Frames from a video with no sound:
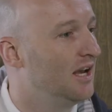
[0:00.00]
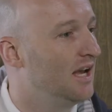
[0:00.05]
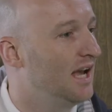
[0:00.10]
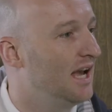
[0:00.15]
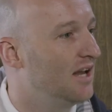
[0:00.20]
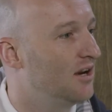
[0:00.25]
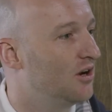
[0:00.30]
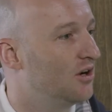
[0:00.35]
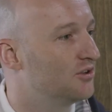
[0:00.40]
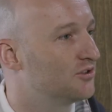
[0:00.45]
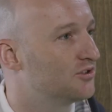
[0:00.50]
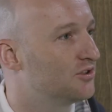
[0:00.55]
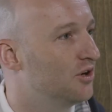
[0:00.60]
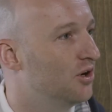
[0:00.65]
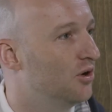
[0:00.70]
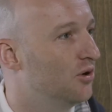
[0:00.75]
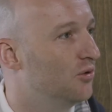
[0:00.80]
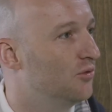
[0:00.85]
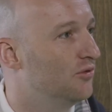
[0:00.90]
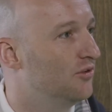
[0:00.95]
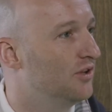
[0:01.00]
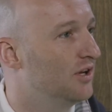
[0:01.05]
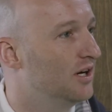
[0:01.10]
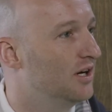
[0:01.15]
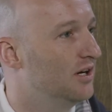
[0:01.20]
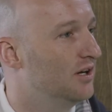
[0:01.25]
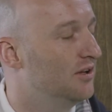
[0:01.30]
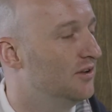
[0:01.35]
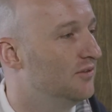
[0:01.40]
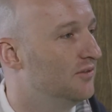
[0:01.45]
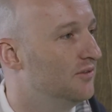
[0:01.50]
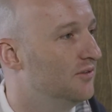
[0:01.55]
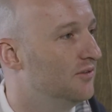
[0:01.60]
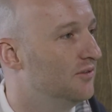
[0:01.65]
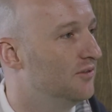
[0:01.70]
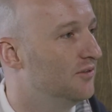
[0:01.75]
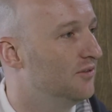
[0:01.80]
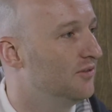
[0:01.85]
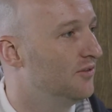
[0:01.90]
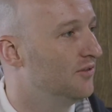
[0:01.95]
and also the
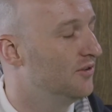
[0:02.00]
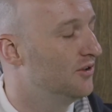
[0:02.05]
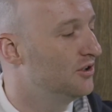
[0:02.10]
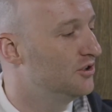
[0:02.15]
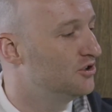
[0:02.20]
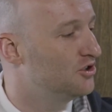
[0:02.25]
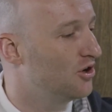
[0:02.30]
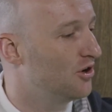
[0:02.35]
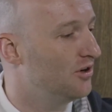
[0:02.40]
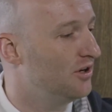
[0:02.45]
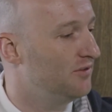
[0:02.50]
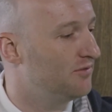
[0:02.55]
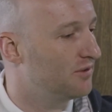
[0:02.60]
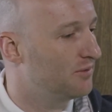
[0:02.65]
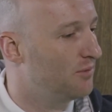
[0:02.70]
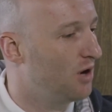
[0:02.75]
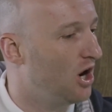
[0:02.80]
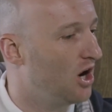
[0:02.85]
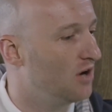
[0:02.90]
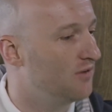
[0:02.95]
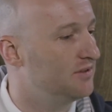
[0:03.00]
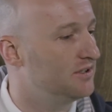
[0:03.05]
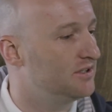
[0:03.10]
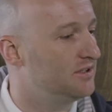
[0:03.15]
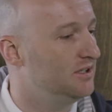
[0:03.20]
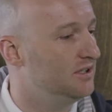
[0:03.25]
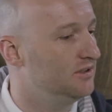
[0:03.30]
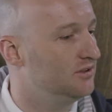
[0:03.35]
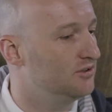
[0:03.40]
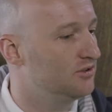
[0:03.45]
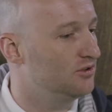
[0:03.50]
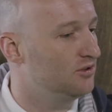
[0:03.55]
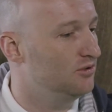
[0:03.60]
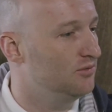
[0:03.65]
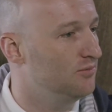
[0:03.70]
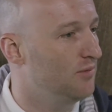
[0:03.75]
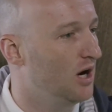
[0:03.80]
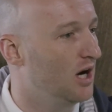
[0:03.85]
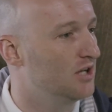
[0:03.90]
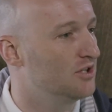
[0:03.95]
journey from harvesting to
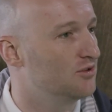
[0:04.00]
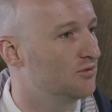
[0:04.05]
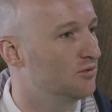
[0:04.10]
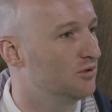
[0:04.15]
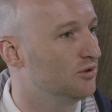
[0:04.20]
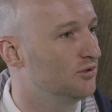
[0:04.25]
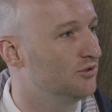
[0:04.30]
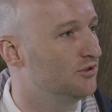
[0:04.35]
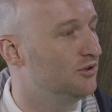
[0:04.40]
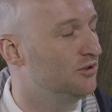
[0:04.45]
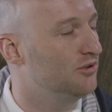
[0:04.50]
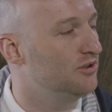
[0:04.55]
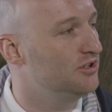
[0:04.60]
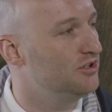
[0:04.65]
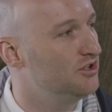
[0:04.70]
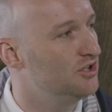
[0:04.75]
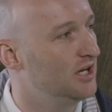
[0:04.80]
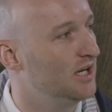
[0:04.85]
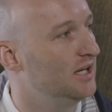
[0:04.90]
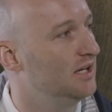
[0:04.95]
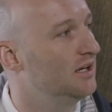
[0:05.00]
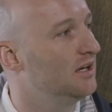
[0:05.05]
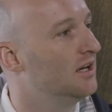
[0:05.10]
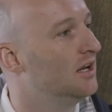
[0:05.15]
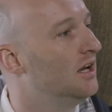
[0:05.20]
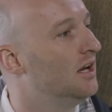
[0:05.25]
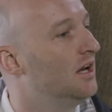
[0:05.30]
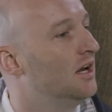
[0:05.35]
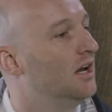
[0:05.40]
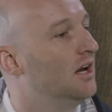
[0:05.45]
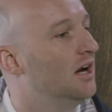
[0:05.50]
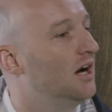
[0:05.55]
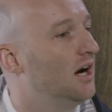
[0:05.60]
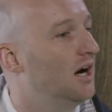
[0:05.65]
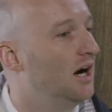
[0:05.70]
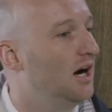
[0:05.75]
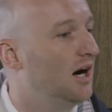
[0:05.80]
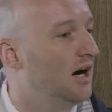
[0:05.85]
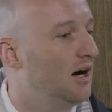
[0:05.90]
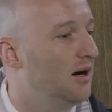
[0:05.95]
module to the gin.
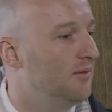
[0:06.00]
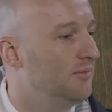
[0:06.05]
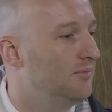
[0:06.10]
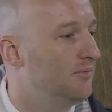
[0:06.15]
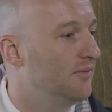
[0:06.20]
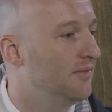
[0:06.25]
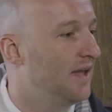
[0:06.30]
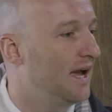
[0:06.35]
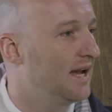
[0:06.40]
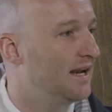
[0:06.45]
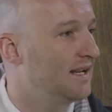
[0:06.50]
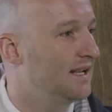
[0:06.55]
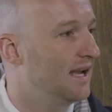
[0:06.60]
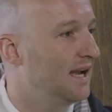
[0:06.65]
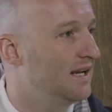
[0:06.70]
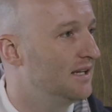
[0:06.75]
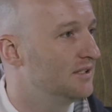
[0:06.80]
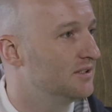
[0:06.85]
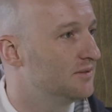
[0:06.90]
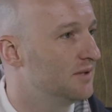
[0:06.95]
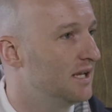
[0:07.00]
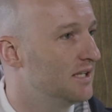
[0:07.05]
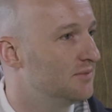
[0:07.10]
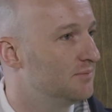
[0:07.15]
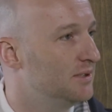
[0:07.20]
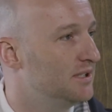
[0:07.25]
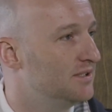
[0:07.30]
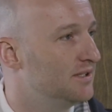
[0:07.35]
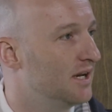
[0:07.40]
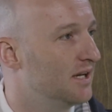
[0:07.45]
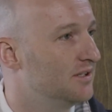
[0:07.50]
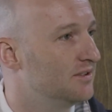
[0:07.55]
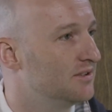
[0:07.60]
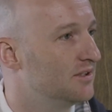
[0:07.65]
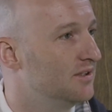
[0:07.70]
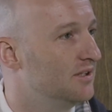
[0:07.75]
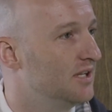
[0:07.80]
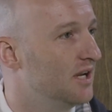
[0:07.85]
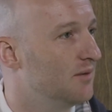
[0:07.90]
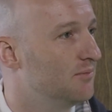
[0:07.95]
That again has been done
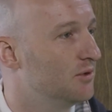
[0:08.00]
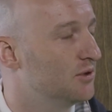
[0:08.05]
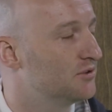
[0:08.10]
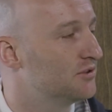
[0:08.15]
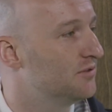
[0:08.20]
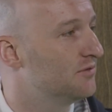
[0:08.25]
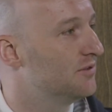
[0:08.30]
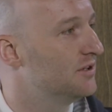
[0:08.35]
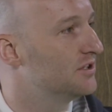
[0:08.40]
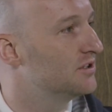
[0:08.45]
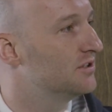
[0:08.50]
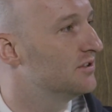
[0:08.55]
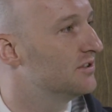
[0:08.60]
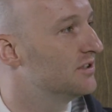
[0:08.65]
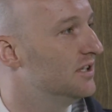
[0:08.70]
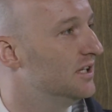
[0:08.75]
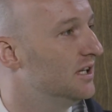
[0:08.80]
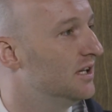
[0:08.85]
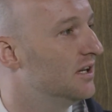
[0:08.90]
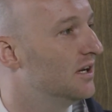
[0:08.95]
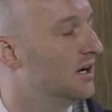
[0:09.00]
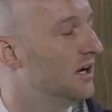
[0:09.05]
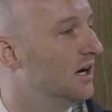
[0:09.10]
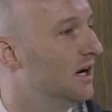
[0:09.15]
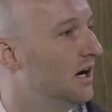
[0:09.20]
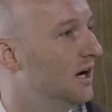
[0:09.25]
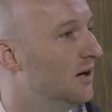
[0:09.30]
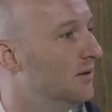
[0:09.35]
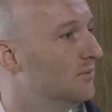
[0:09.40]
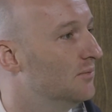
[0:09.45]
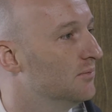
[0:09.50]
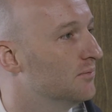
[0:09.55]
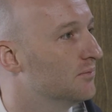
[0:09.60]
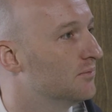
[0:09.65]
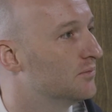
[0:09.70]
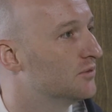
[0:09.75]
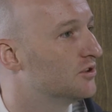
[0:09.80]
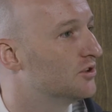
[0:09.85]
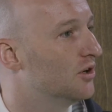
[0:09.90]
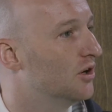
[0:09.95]
to the utmost efficiency.
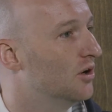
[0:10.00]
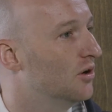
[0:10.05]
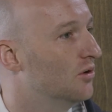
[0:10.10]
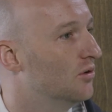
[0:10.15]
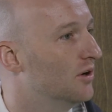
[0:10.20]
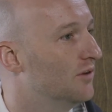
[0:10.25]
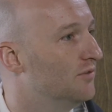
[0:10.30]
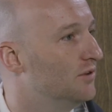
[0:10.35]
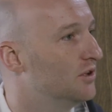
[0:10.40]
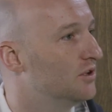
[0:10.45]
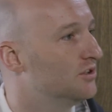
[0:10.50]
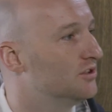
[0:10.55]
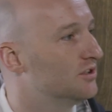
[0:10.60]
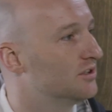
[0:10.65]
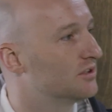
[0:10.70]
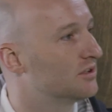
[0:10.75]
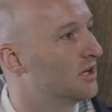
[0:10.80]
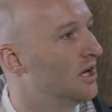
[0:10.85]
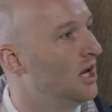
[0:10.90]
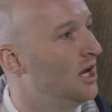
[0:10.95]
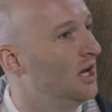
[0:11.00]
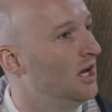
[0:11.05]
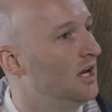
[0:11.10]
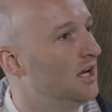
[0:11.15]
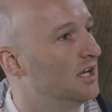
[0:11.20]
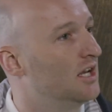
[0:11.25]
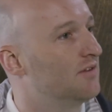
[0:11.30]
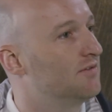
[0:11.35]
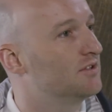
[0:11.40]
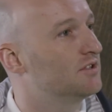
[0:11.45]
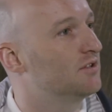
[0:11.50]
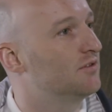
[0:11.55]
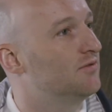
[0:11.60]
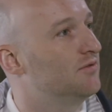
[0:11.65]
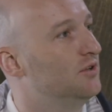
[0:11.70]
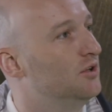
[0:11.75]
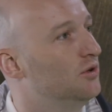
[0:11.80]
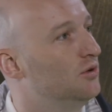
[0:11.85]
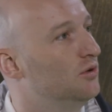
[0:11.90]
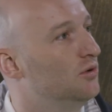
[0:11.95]
So if you could just give us a
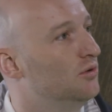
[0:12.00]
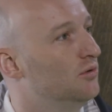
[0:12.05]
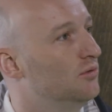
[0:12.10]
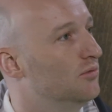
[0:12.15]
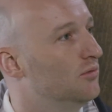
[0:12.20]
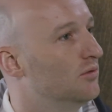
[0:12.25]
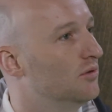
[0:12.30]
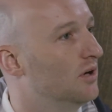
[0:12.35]
few